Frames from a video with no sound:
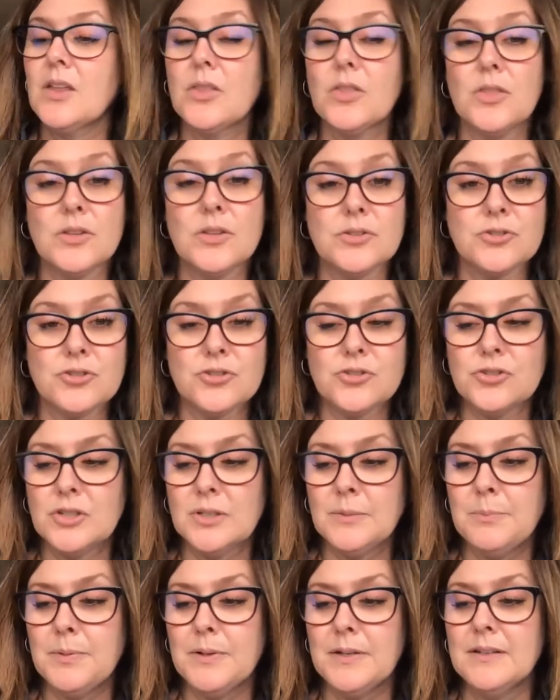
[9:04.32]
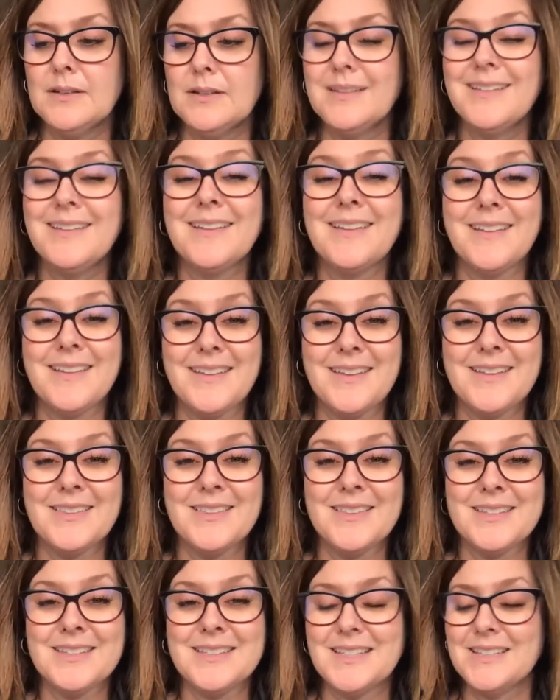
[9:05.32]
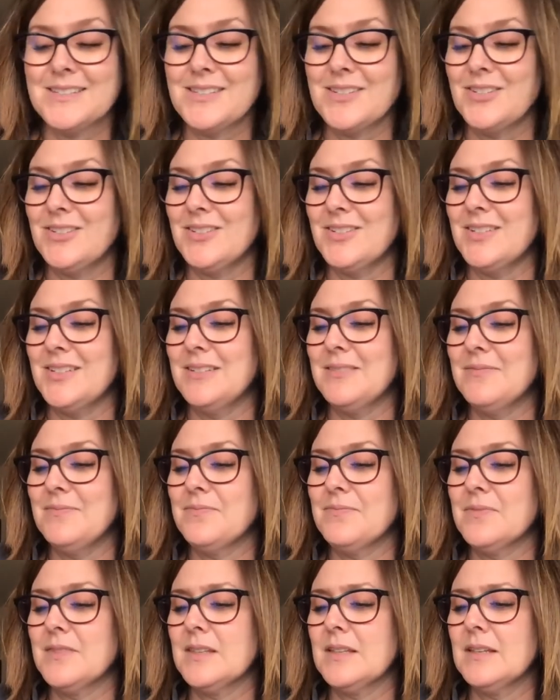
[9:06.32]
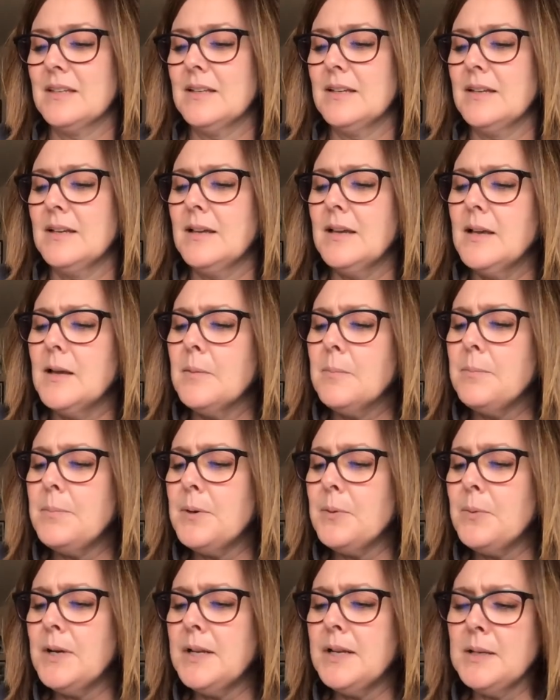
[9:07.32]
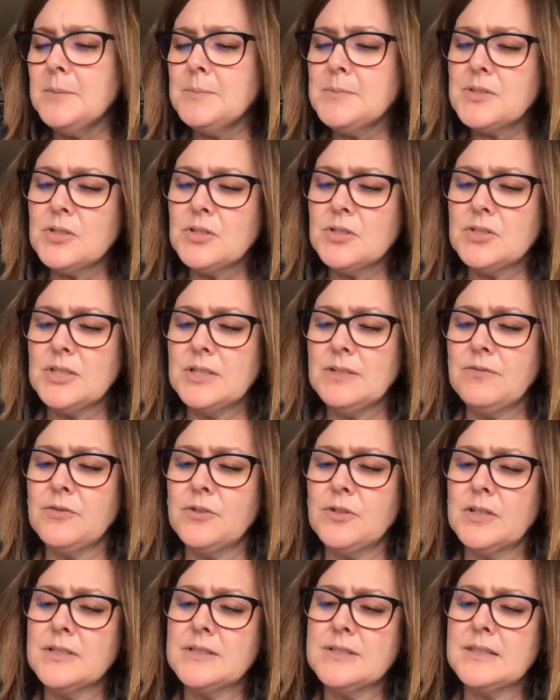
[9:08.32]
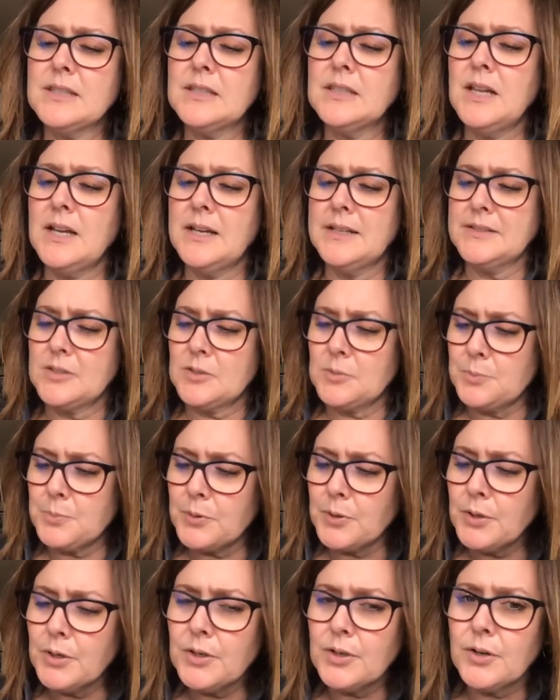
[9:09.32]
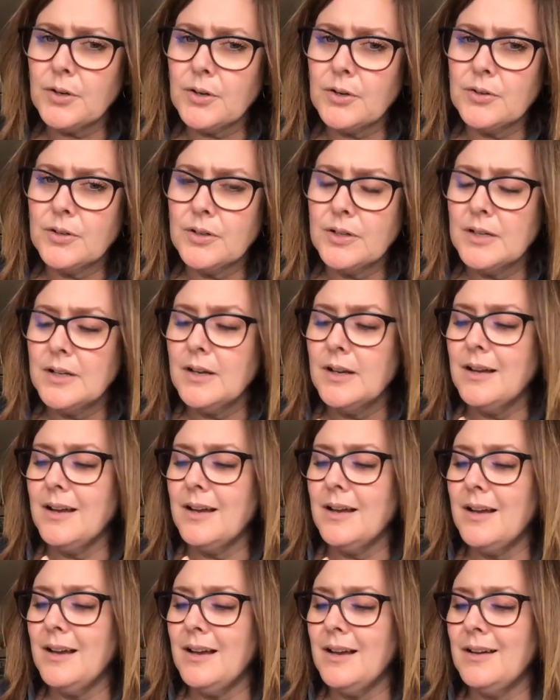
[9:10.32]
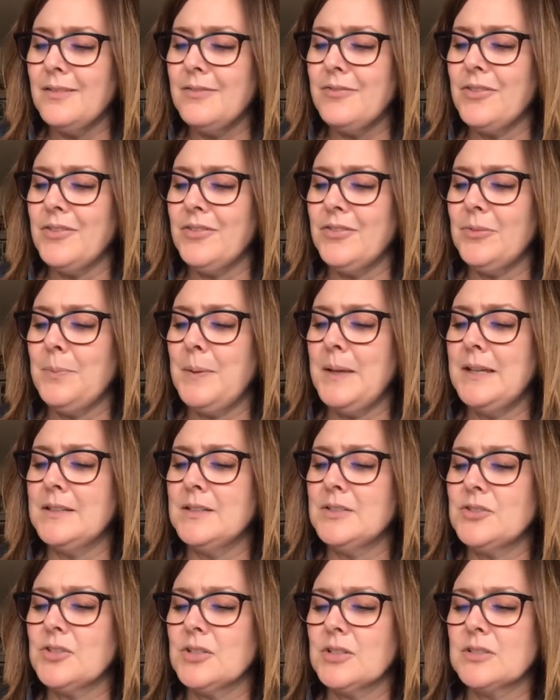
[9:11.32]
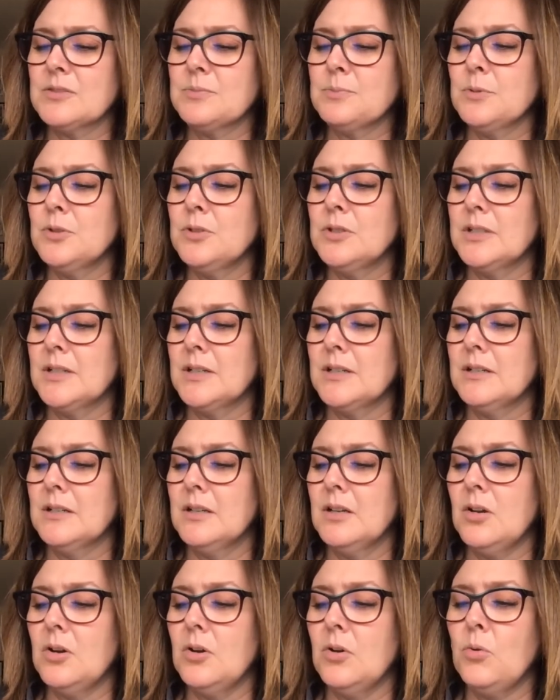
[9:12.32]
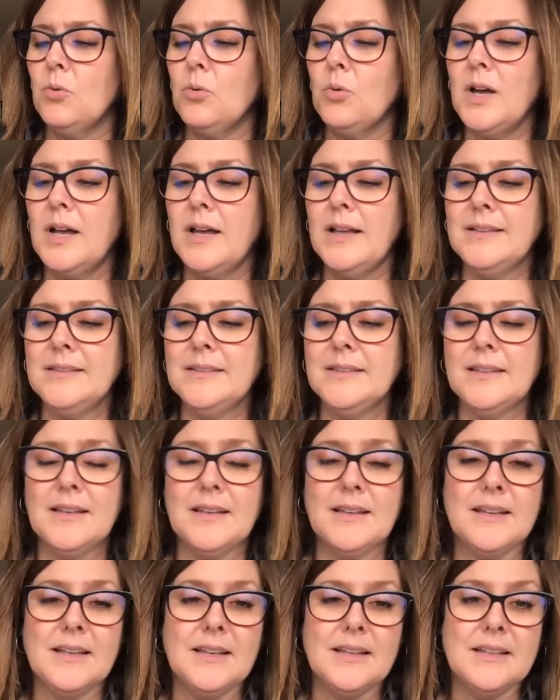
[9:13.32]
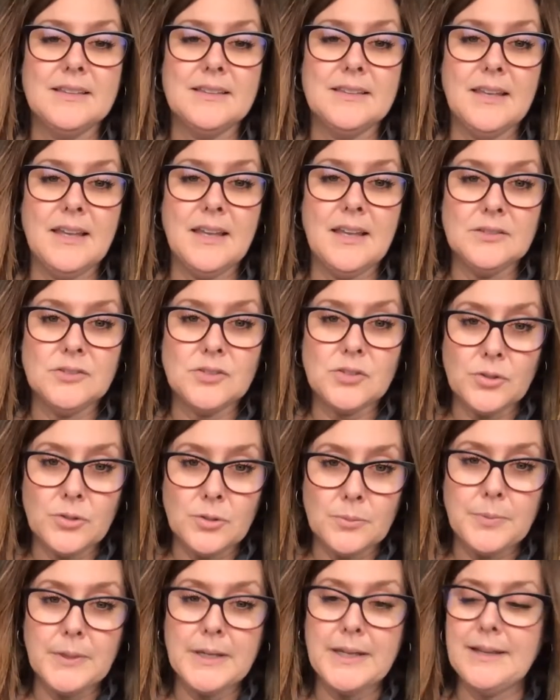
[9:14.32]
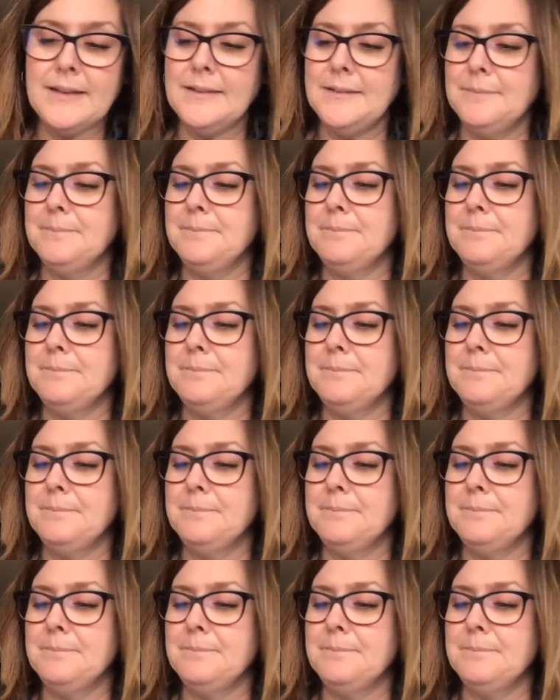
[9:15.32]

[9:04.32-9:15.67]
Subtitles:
The Ship in the Desert. But what I'm searching for is the lost pearl of the Spanish explorer, Juan de Iturbide.